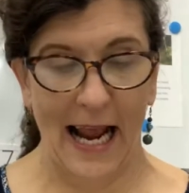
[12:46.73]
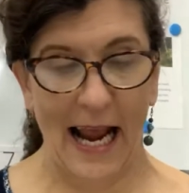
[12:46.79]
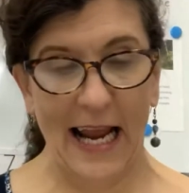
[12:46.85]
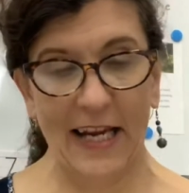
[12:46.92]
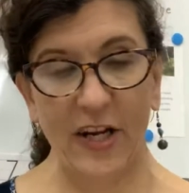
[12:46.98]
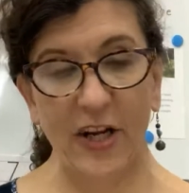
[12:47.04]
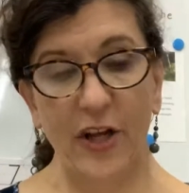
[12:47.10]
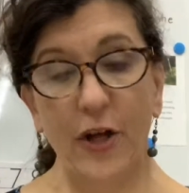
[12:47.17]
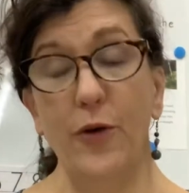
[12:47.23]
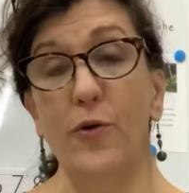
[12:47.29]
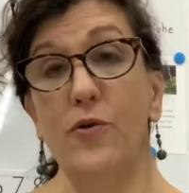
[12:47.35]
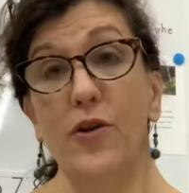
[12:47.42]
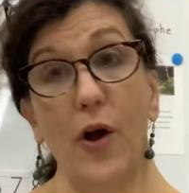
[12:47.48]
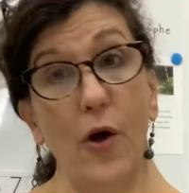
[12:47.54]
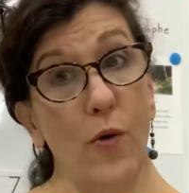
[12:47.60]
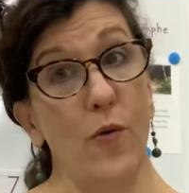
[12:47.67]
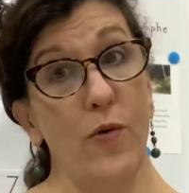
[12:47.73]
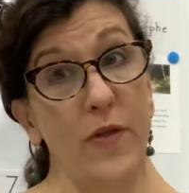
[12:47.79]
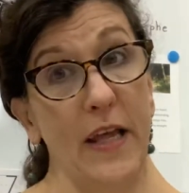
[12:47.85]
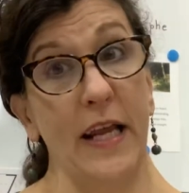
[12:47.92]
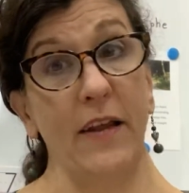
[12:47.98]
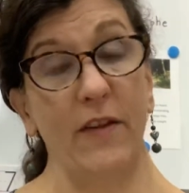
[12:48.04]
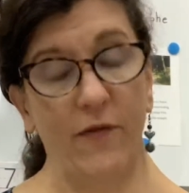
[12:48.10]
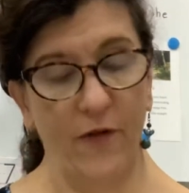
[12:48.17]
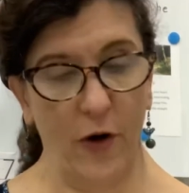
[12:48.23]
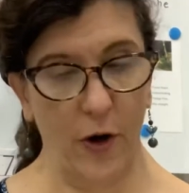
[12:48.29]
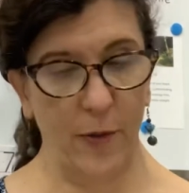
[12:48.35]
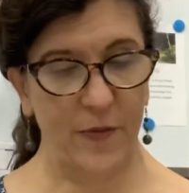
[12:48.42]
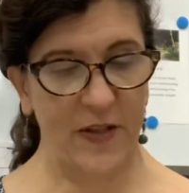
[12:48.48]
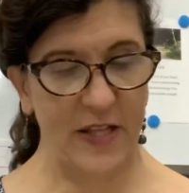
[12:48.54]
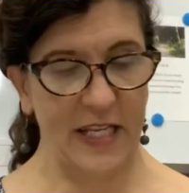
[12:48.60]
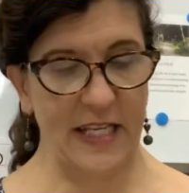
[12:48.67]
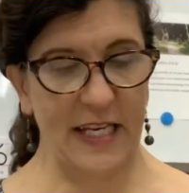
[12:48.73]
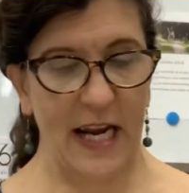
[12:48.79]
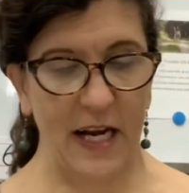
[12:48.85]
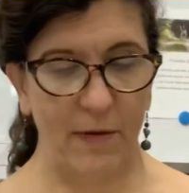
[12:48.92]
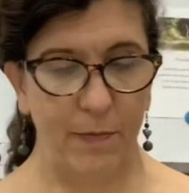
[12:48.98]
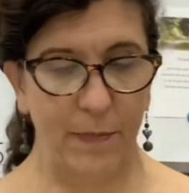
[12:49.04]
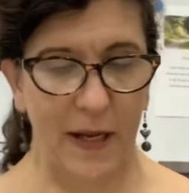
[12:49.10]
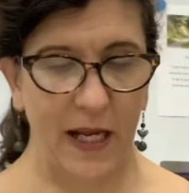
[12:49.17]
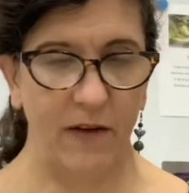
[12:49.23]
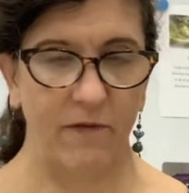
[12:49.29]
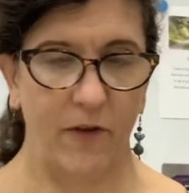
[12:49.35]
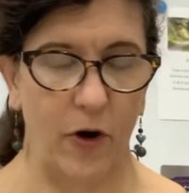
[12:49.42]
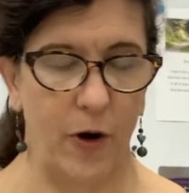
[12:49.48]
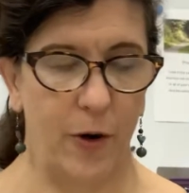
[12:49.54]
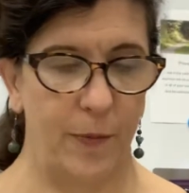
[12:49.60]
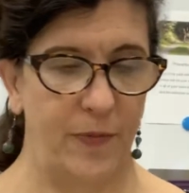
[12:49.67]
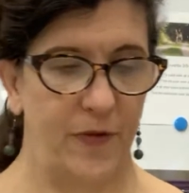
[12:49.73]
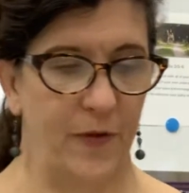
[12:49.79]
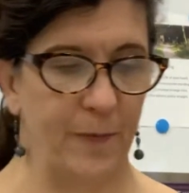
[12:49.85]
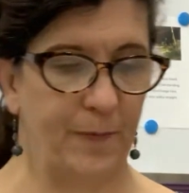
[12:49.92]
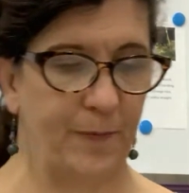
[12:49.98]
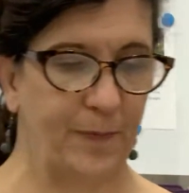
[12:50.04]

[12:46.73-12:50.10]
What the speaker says: And you know these verbs, the state of being verbs.